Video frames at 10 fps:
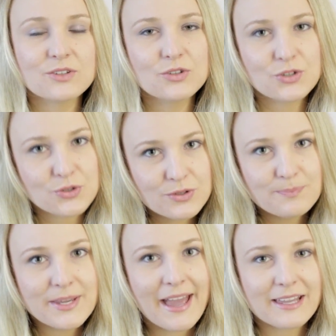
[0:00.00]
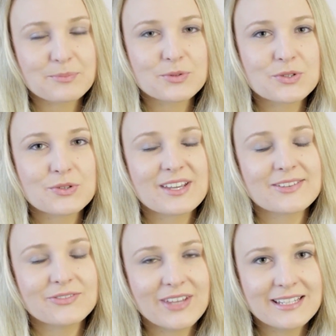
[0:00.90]
you should be able to
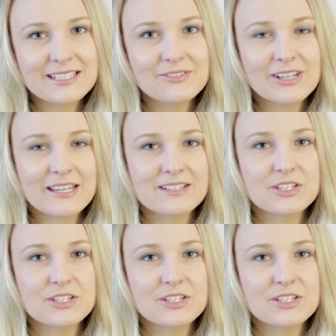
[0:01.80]
effectively